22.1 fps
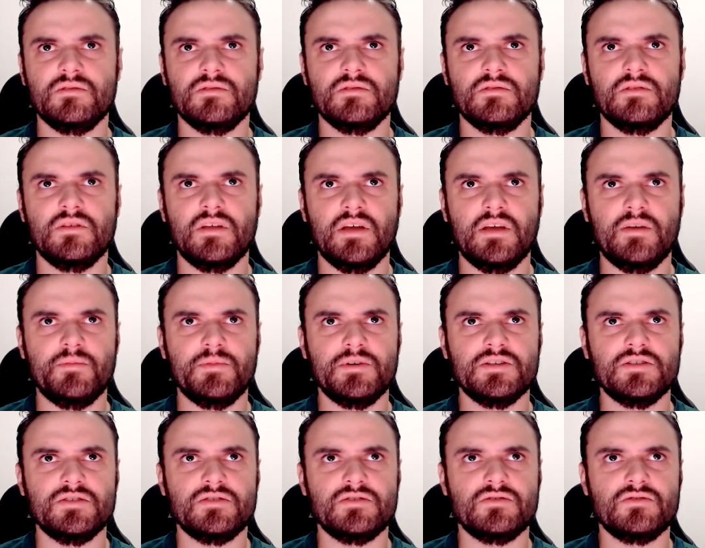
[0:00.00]
the
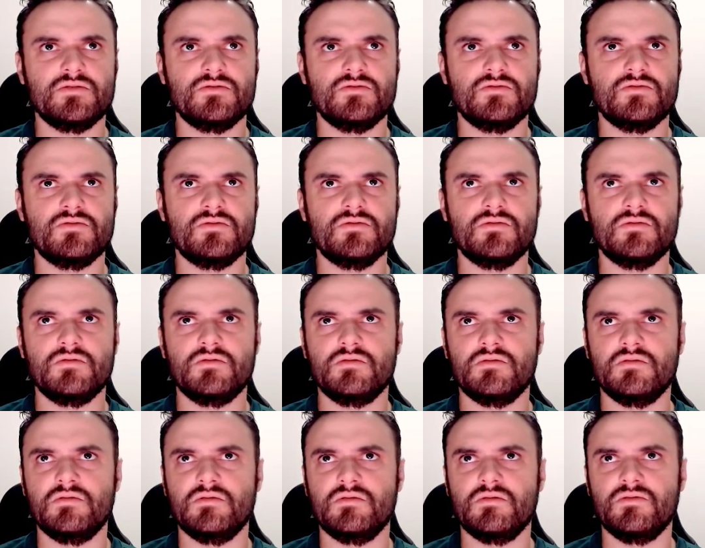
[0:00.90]
image is
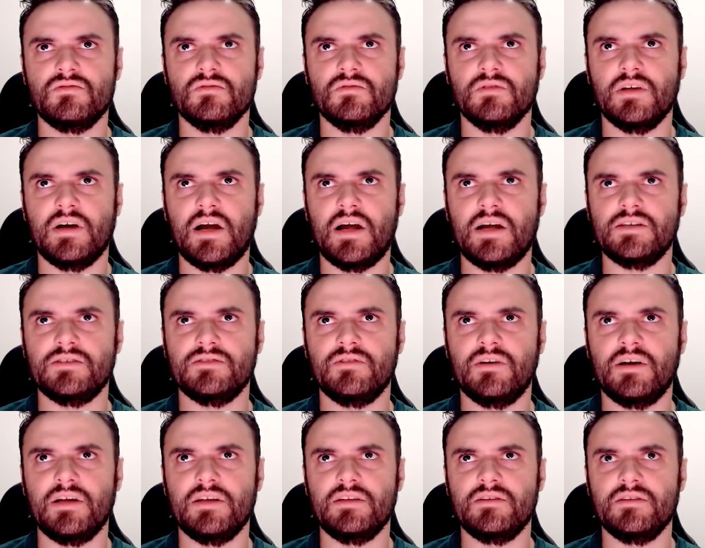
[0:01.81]
too large,
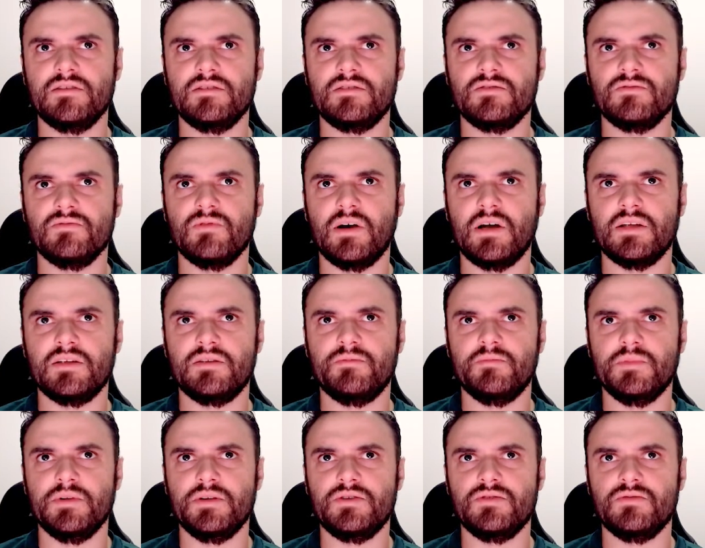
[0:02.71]
right? It's what,
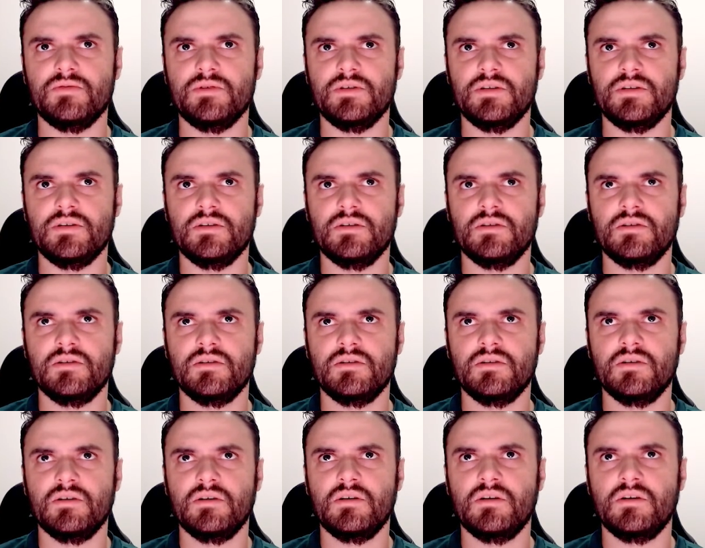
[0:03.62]
between,
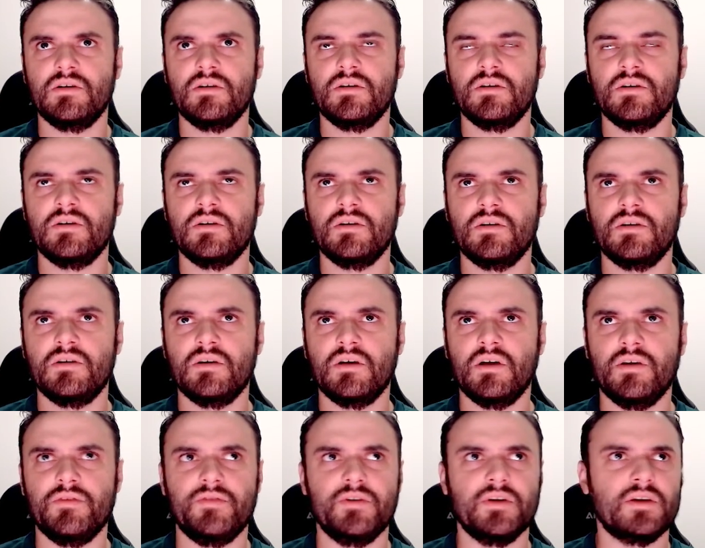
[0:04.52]

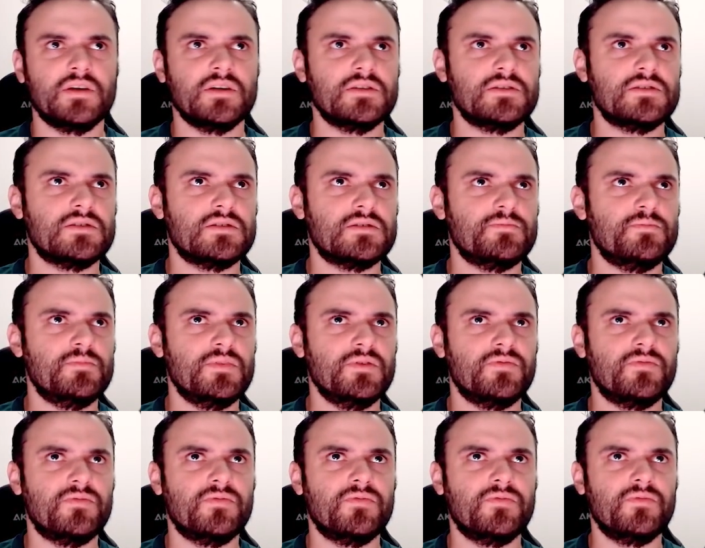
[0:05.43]
I think it's
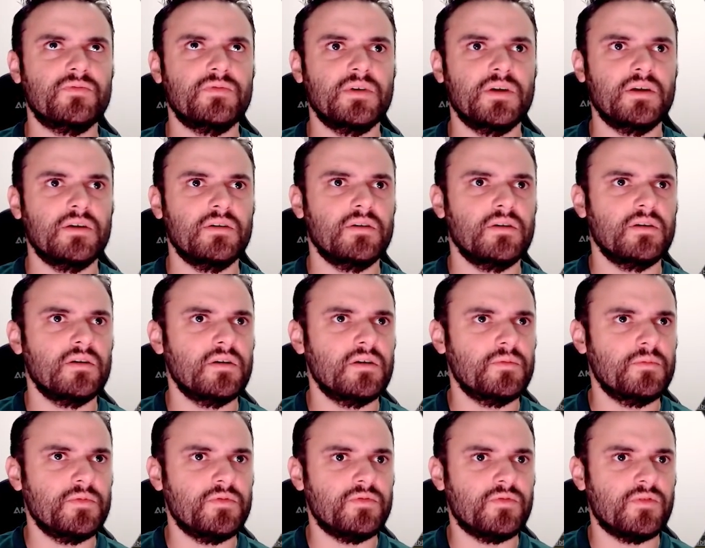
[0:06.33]

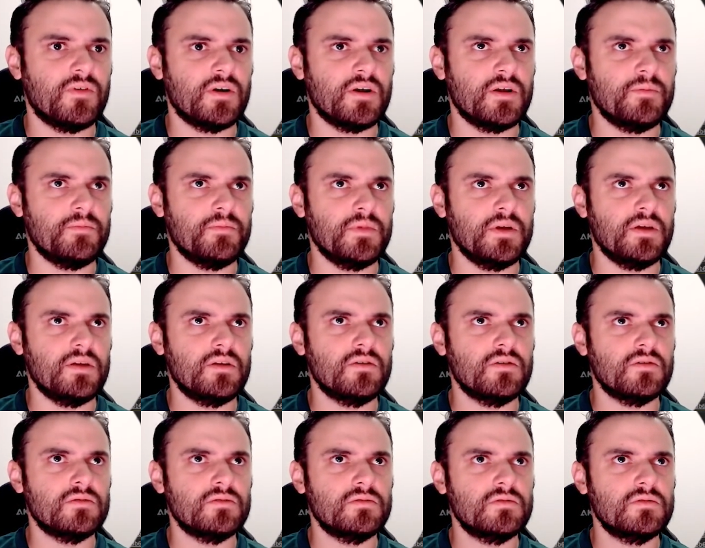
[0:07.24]
before the
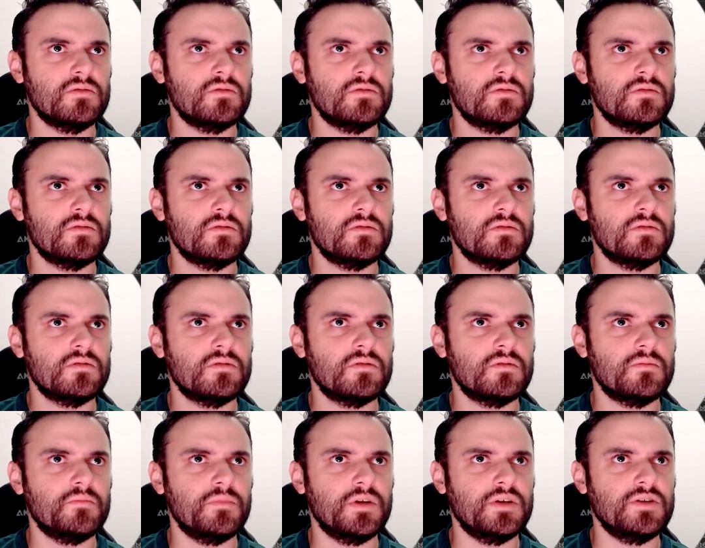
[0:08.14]

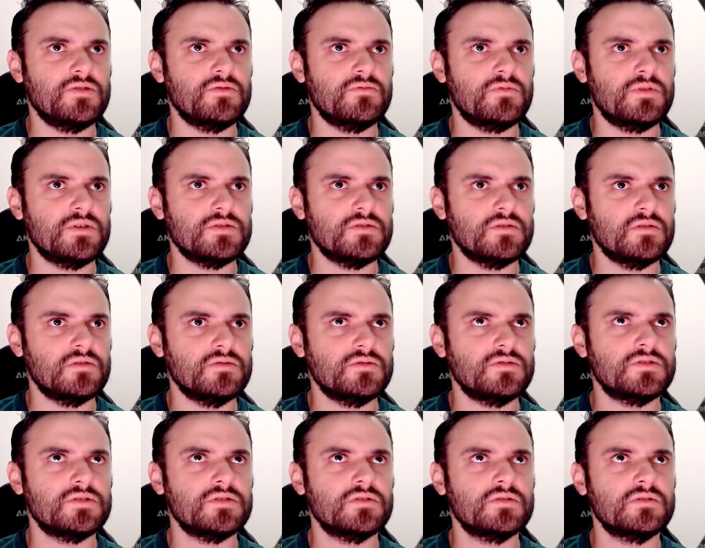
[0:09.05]
medium
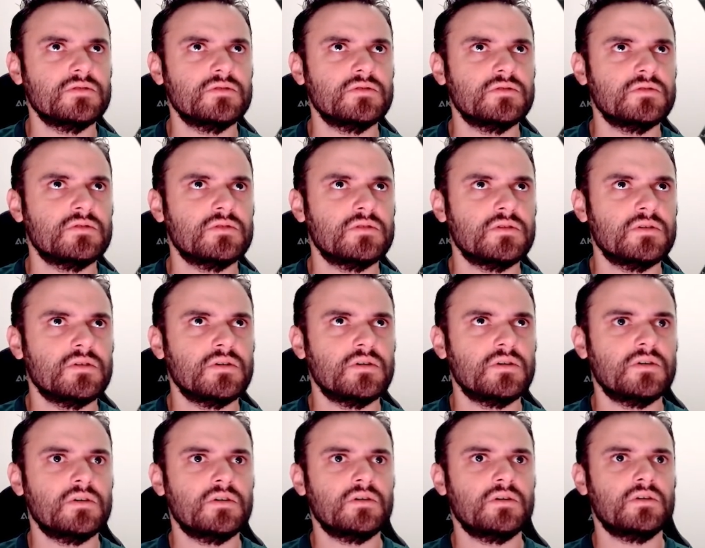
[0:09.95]
resolution.
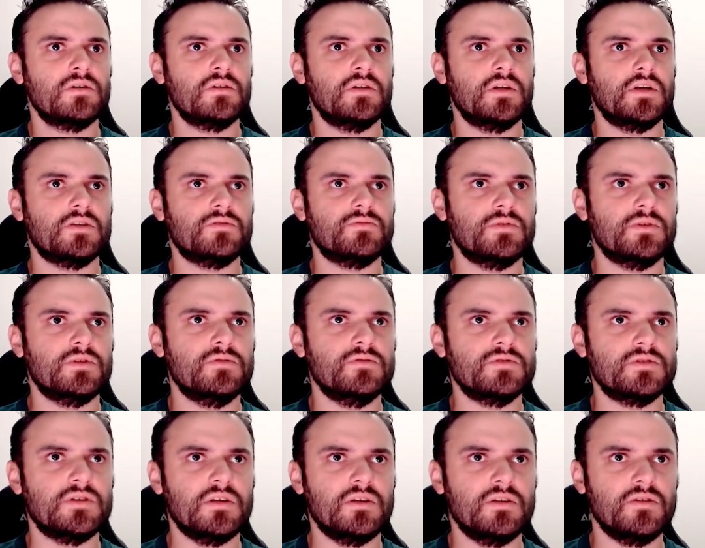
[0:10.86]
Let's
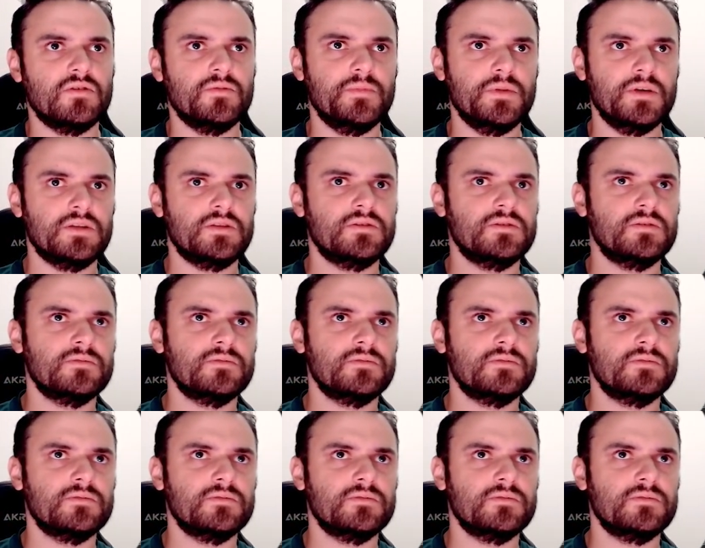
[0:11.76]
reduce a little bit.